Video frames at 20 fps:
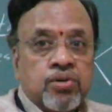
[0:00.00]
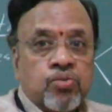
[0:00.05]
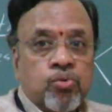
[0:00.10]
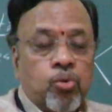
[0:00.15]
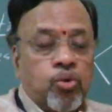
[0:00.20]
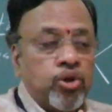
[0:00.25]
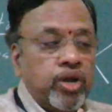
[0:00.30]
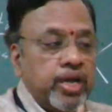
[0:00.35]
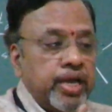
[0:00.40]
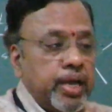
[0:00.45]

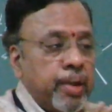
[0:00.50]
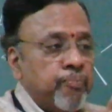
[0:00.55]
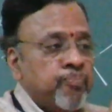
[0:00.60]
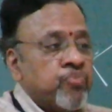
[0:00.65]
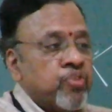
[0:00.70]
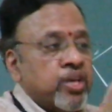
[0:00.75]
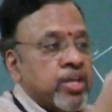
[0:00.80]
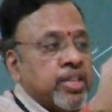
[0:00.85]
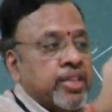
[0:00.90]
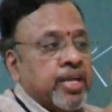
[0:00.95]

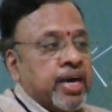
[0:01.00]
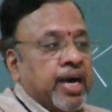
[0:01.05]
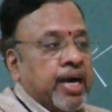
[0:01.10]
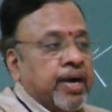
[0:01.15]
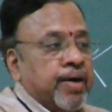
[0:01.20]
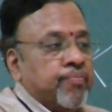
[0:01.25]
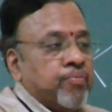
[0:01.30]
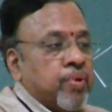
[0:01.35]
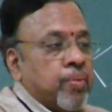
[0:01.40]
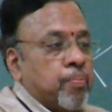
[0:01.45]
Only
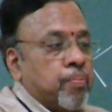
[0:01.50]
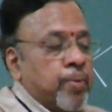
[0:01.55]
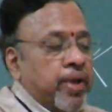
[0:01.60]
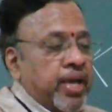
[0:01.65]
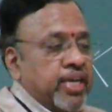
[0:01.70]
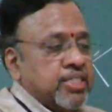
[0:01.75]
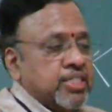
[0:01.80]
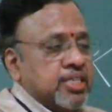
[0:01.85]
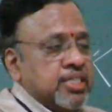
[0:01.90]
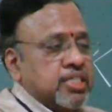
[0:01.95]
the
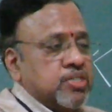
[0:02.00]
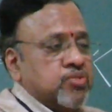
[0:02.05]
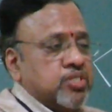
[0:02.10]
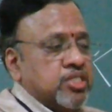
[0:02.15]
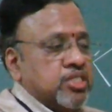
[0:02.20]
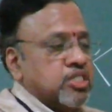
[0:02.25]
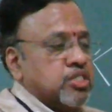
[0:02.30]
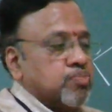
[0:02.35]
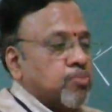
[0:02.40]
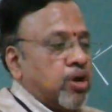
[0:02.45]
base edge which
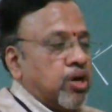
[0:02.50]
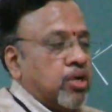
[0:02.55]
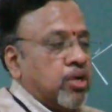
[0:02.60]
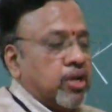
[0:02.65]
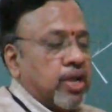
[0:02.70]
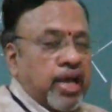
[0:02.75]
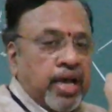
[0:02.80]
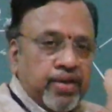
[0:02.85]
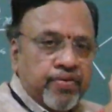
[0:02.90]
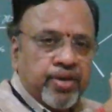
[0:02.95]
is smaller
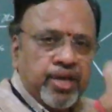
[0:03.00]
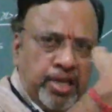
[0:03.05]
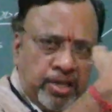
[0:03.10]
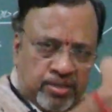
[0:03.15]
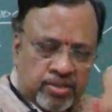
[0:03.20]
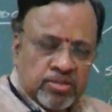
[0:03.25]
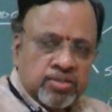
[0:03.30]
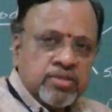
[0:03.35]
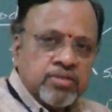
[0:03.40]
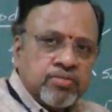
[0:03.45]

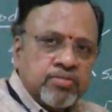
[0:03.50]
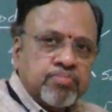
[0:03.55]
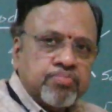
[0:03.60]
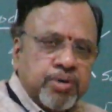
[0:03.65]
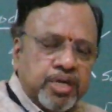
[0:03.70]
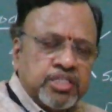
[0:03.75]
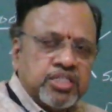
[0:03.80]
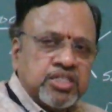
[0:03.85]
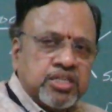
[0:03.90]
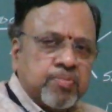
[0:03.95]
having
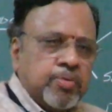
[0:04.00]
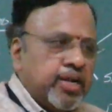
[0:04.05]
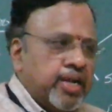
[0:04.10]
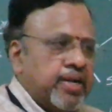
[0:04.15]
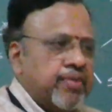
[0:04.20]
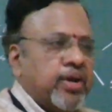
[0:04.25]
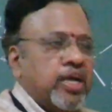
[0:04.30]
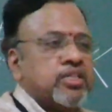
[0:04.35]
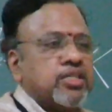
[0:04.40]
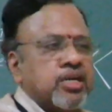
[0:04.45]
base edge.
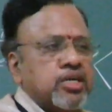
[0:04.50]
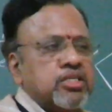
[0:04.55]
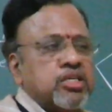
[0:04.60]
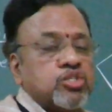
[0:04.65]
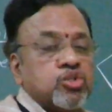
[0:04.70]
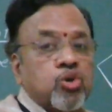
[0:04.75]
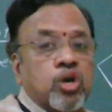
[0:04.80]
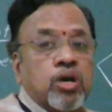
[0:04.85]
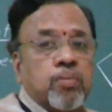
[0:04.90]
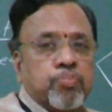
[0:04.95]
Anyway, I think it is
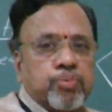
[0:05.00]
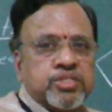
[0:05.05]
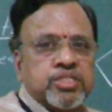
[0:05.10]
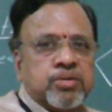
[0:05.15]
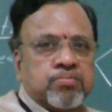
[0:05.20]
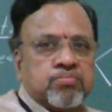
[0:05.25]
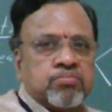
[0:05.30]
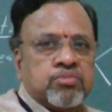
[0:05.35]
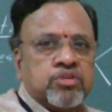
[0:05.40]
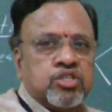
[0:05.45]
a square
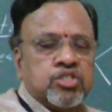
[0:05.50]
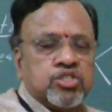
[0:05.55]
prism. It